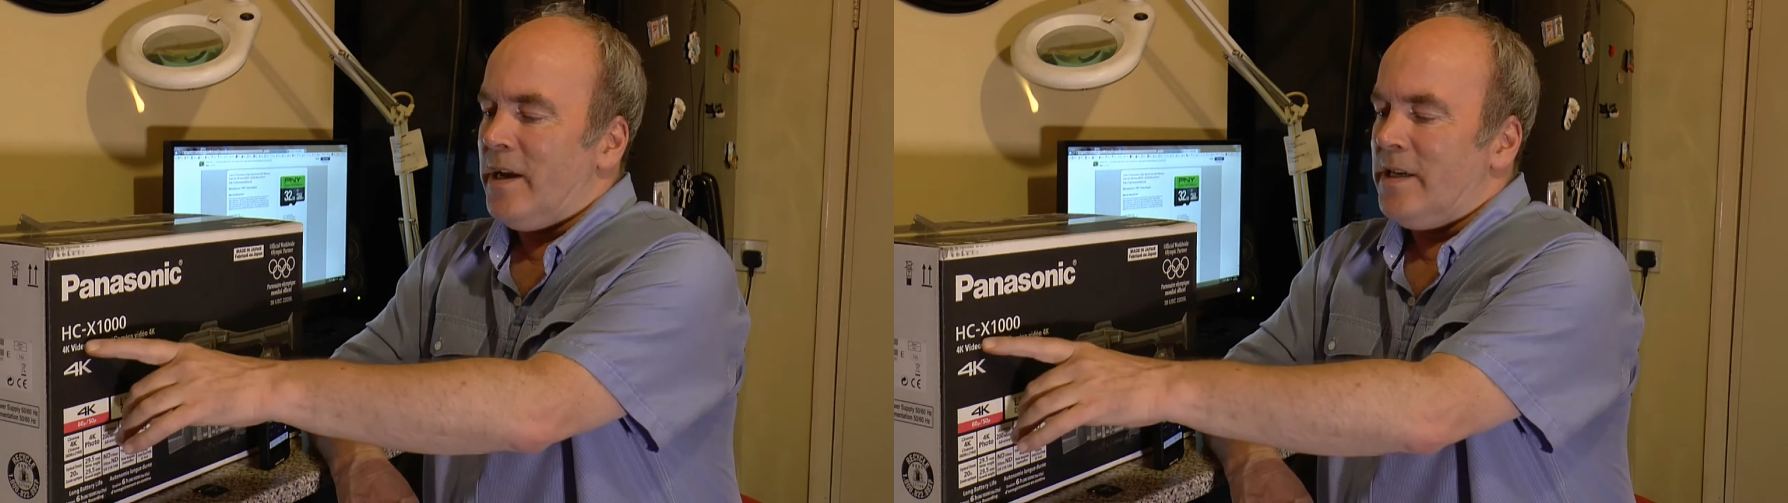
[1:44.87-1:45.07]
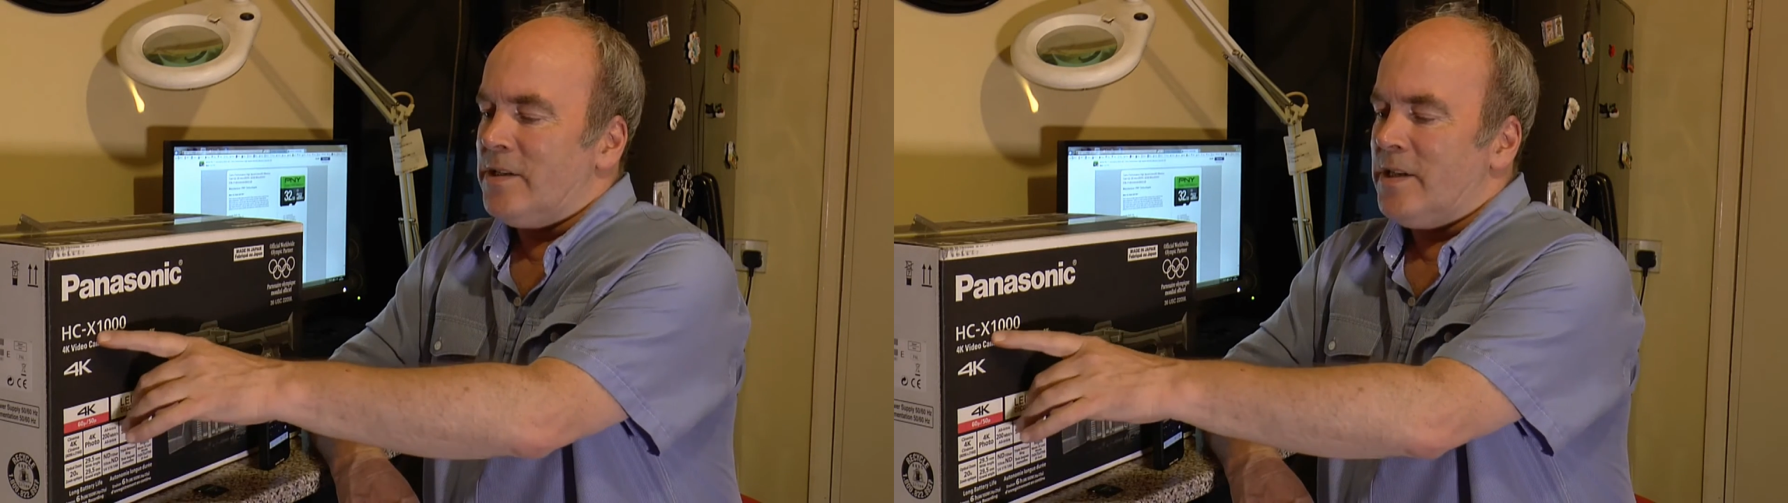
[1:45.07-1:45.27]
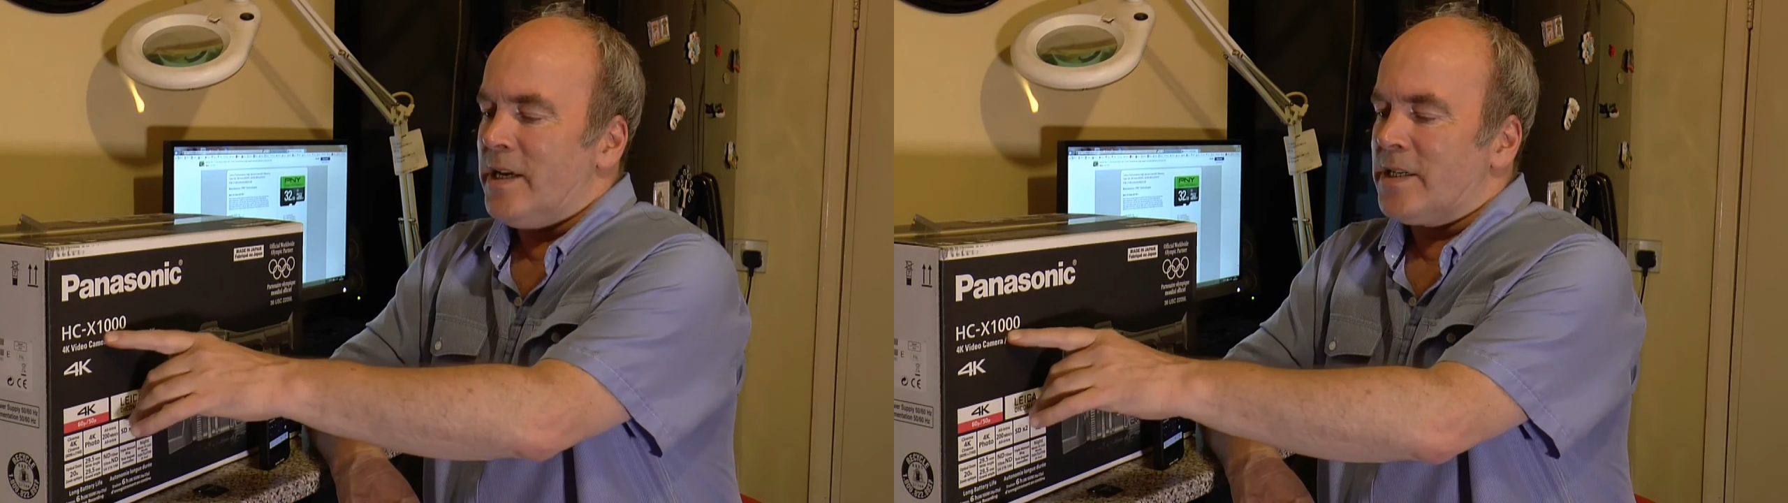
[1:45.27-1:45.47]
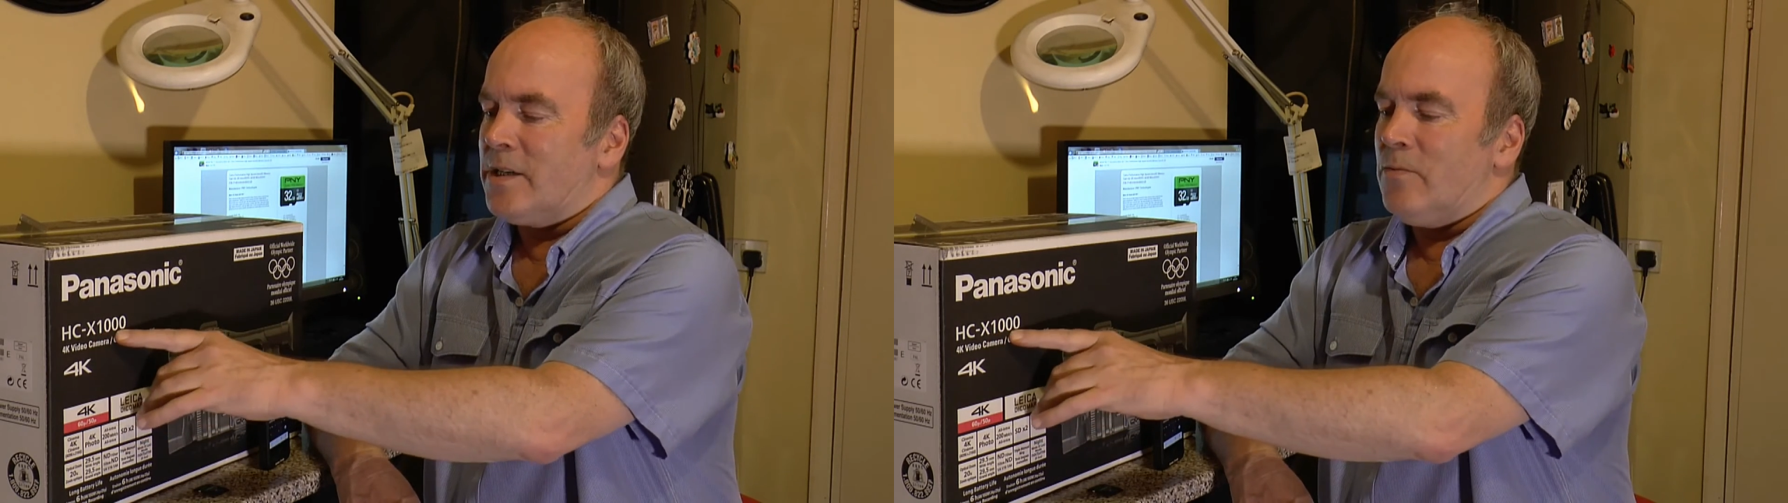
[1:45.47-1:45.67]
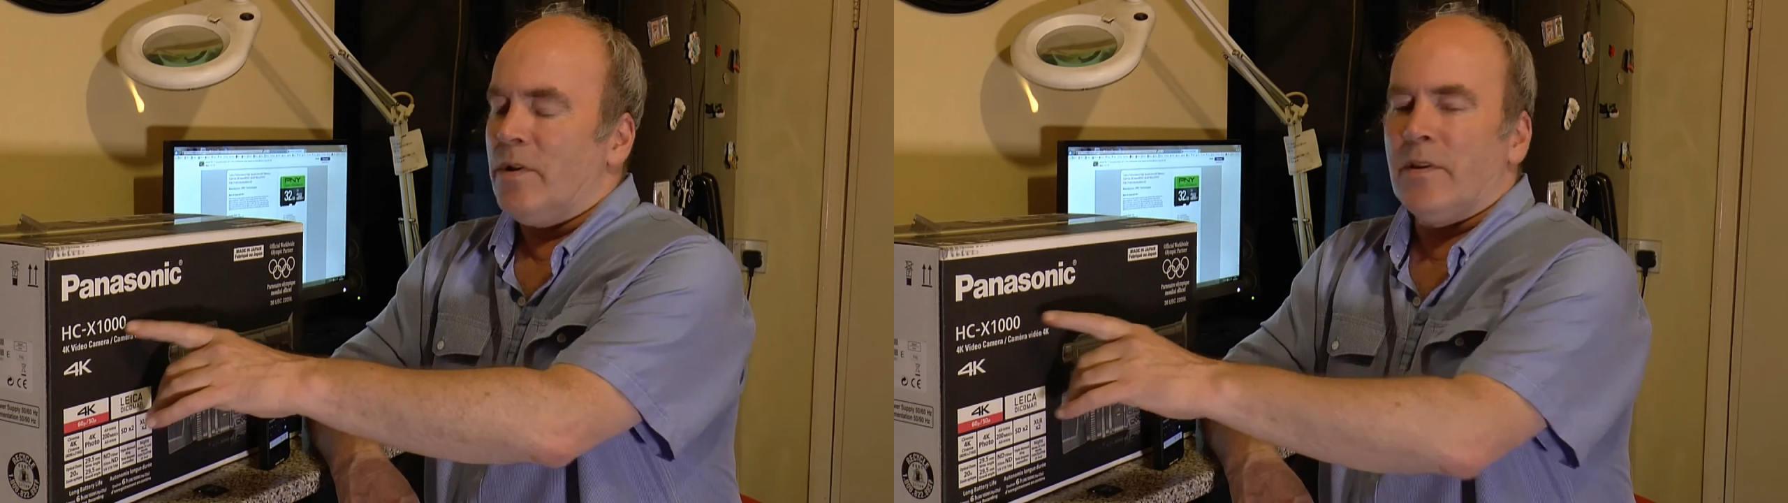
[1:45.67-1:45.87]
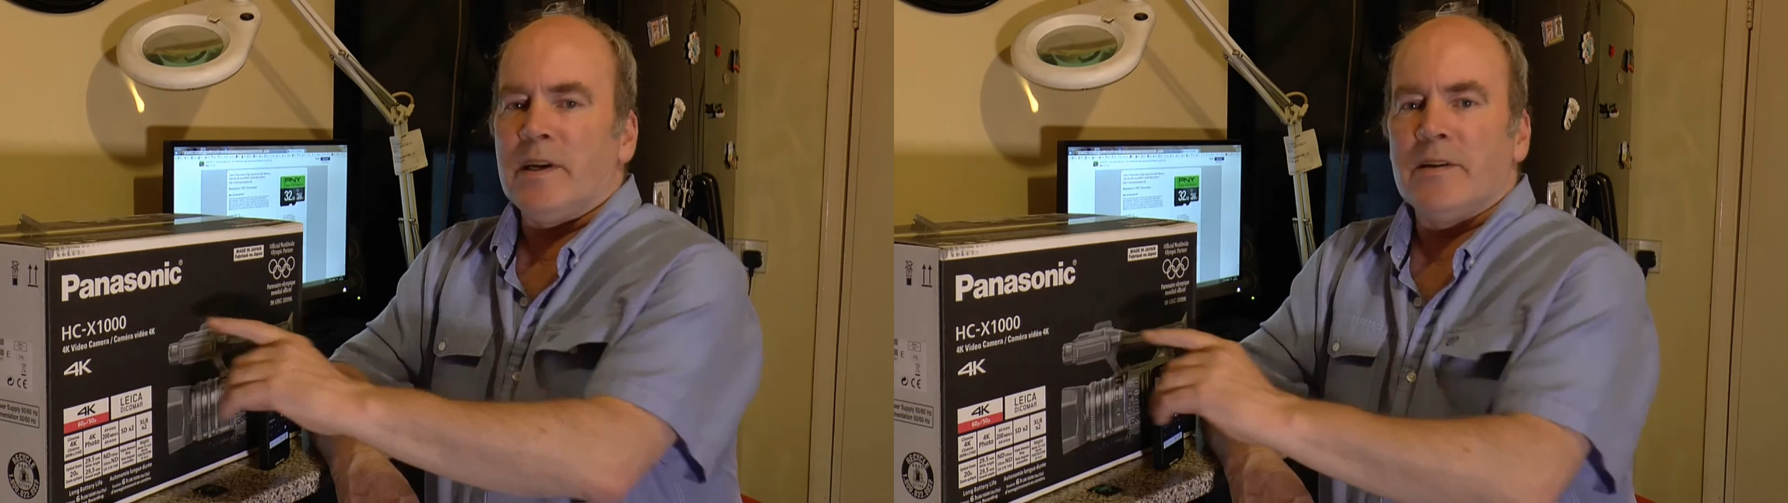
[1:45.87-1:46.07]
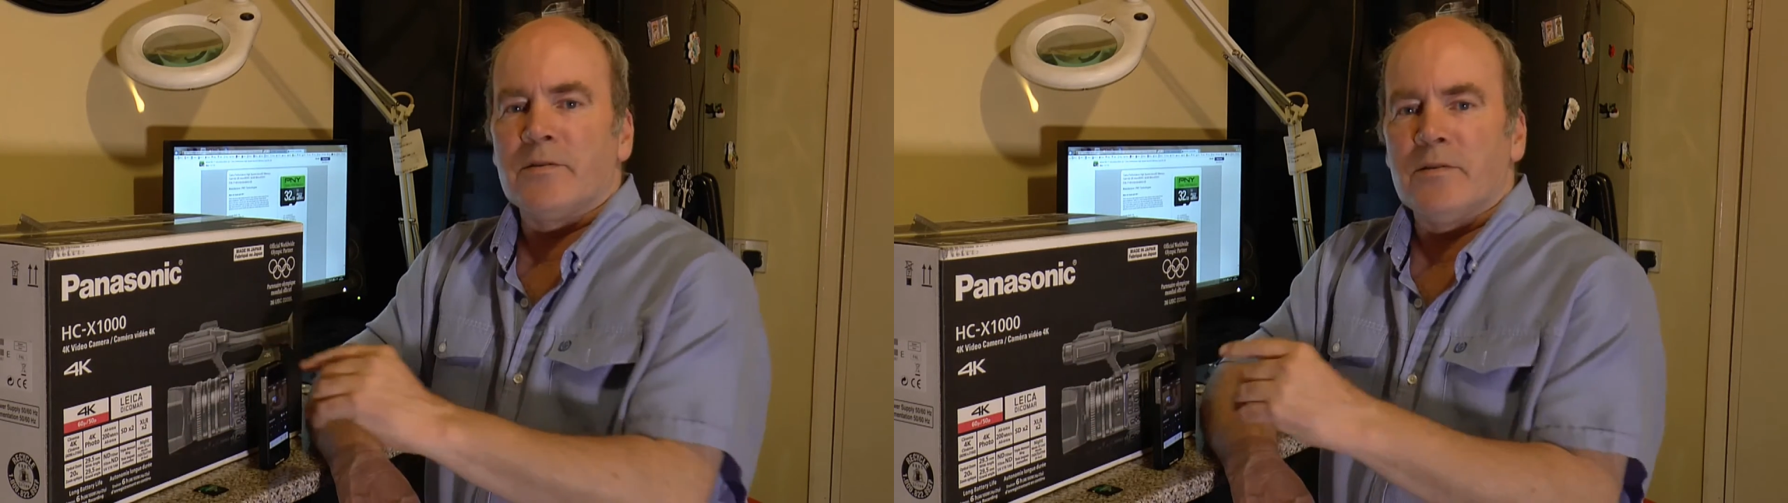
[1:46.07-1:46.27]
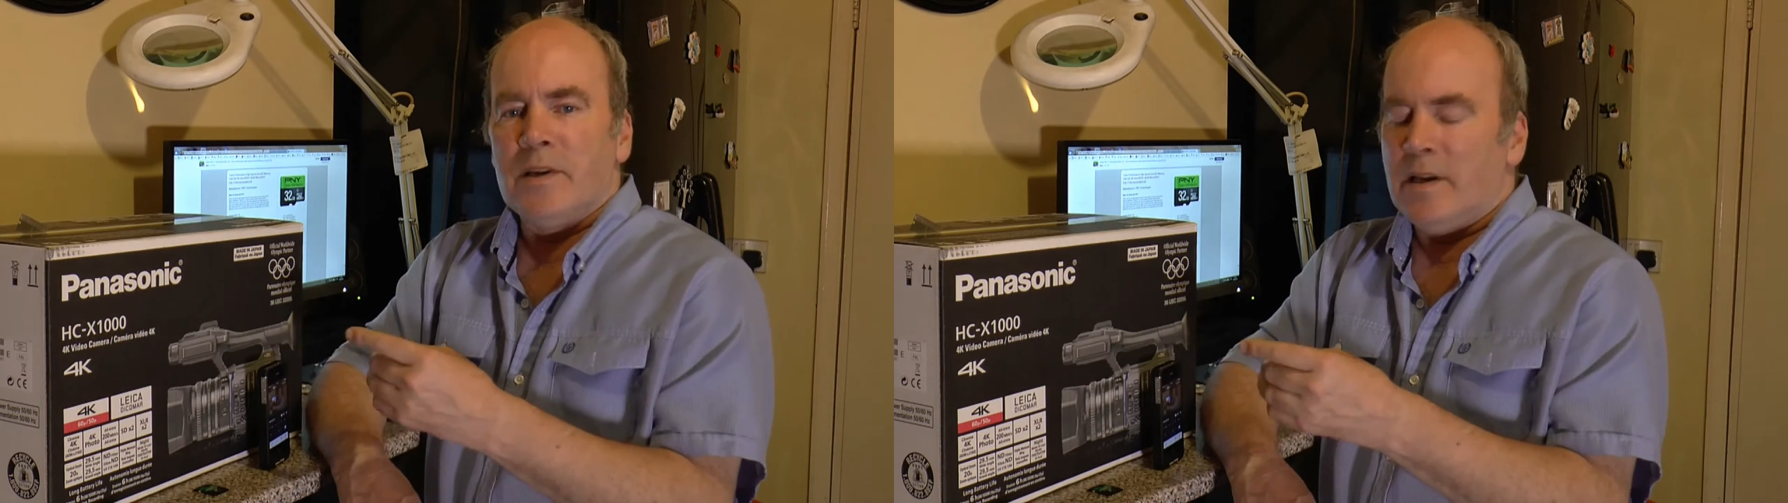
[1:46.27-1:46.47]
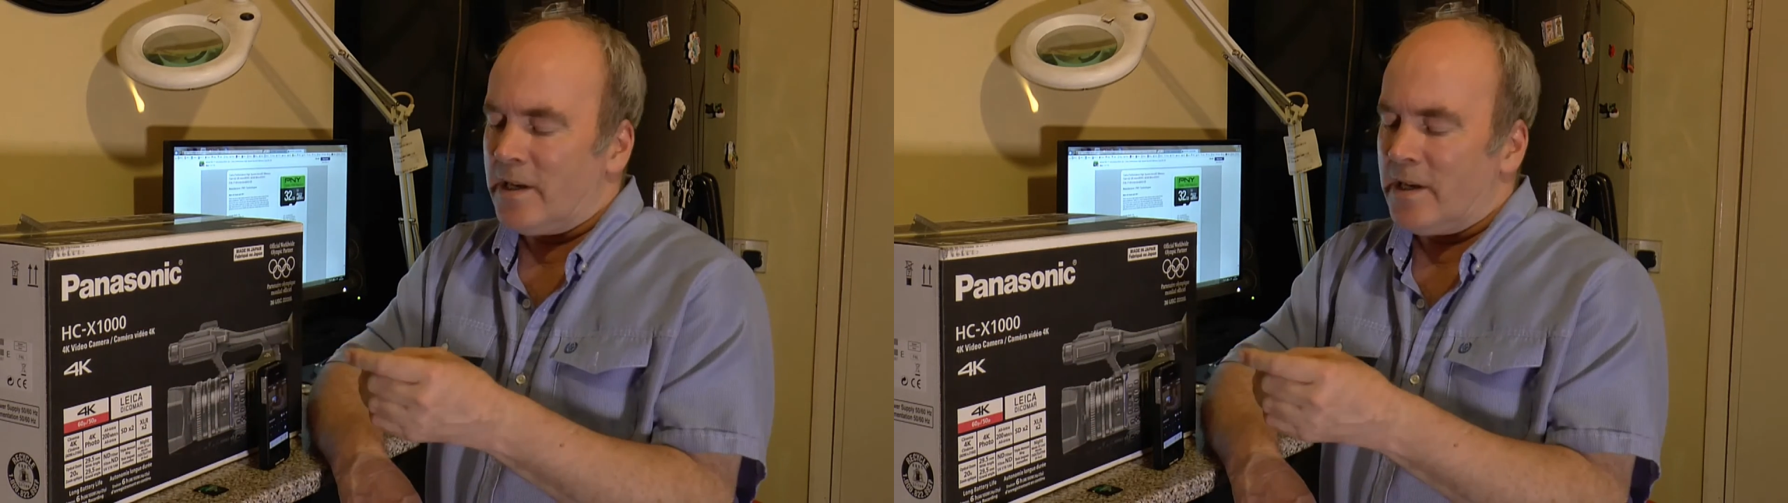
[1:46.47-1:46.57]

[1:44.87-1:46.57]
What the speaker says: HC-X1000